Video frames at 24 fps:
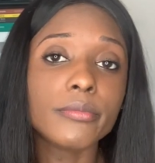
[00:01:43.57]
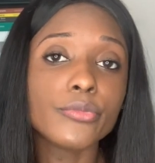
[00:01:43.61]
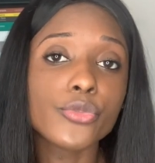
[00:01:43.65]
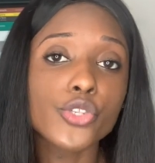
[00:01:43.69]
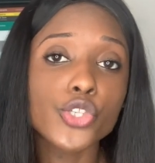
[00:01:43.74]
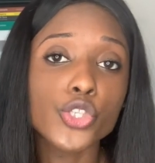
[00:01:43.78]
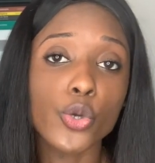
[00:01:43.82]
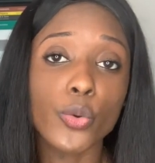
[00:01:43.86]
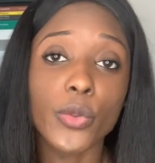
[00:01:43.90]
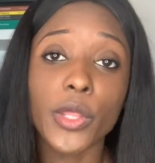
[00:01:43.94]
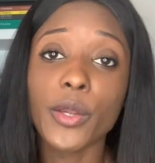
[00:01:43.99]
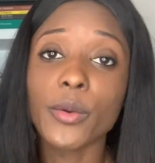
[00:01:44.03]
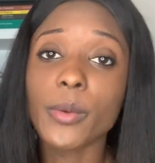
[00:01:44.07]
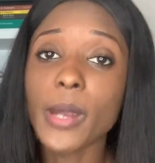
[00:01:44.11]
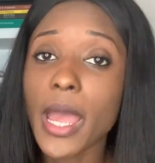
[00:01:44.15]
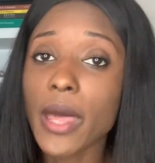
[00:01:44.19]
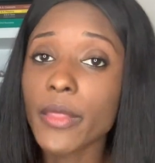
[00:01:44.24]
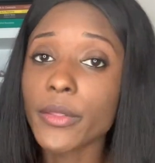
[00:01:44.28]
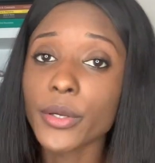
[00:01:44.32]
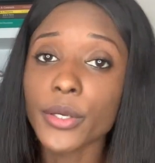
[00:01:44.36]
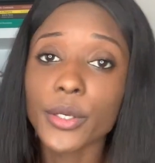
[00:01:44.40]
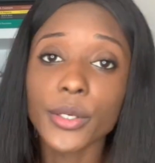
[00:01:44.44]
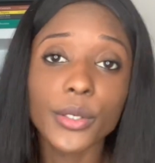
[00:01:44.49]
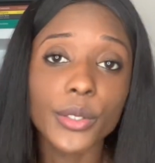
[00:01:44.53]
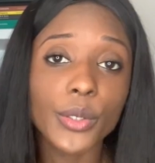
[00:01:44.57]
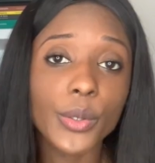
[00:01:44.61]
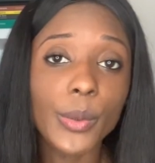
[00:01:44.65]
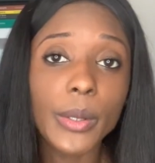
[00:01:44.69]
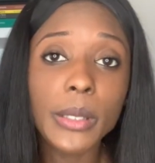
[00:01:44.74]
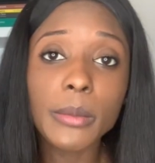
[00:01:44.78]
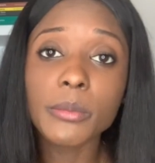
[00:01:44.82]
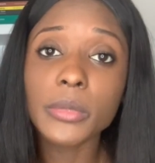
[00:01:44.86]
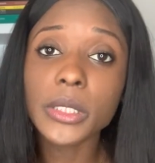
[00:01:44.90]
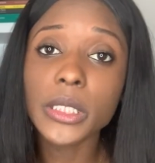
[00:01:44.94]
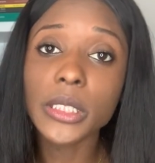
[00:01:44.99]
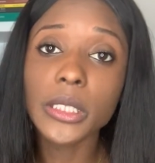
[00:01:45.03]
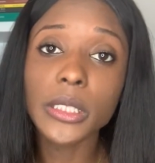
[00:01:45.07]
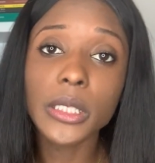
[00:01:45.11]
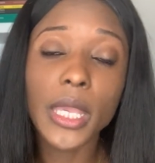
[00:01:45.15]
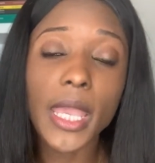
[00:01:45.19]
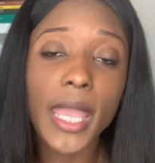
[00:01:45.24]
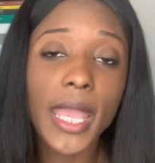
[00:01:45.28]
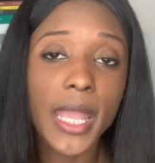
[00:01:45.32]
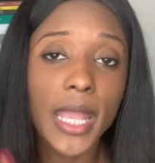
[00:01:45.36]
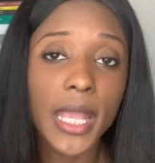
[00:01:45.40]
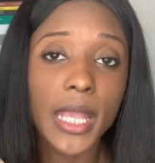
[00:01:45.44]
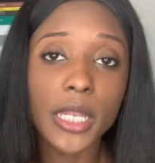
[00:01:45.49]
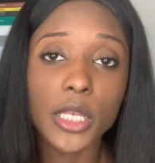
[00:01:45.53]
So they rather
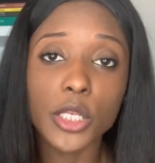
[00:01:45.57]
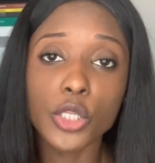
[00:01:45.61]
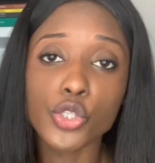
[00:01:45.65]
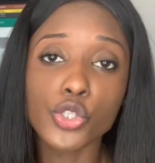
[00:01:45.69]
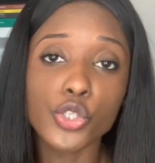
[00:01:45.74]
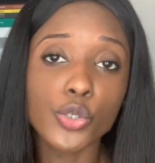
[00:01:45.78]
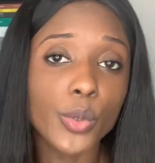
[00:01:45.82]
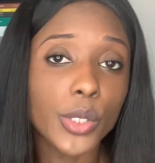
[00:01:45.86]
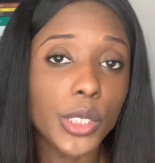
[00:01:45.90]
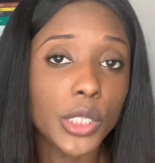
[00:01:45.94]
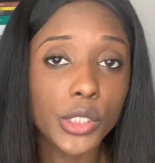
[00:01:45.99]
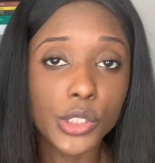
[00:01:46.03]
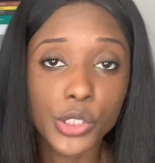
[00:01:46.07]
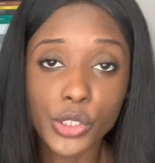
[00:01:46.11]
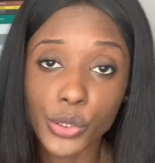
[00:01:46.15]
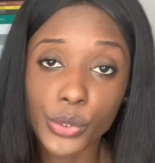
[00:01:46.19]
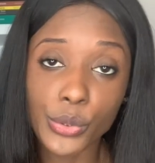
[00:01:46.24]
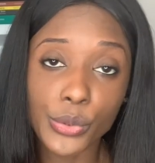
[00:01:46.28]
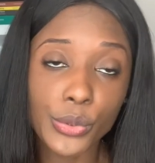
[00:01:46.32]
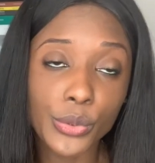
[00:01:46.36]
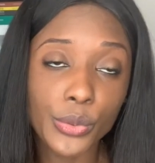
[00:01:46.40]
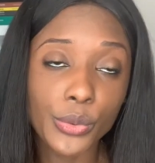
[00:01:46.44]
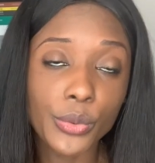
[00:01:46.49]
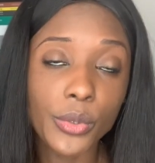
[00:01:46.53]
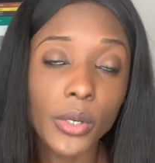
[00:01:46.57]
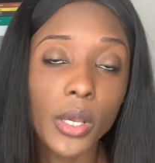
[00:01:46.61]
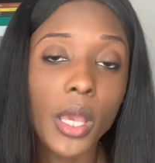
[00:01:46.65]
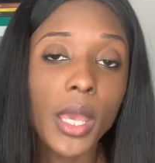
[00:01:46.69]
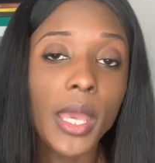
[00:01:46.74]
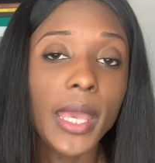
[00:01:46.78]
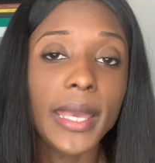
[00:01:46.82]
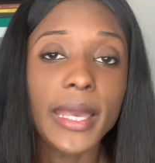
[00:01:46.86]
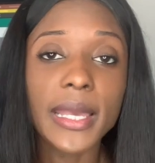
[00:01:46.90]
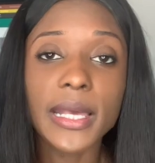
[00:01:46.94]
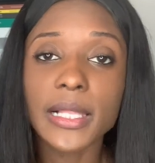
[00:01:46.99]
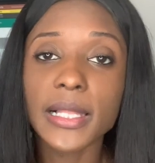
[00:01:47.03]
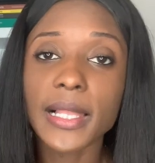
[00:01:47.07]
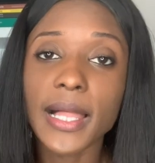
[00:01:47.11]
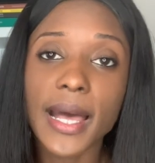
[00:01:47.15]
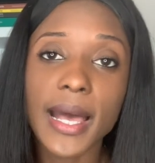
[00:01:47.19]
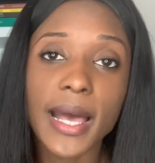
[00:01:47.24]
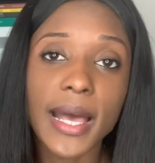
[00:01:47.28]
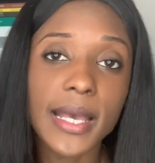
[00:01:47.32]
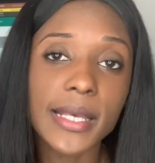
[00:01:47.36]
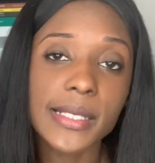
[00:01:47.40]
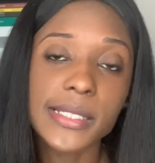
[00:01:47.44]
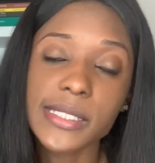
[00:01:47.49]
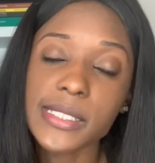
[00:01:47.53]
Quimby and do what it do in
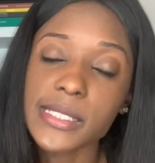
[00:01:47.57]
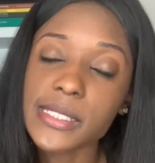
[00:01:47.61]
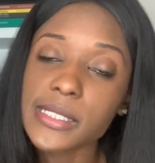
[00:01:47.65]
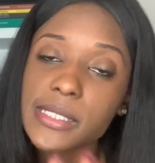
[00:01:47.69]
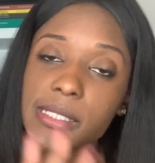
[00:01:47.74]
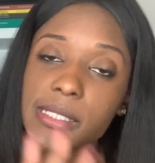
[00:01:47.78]
class.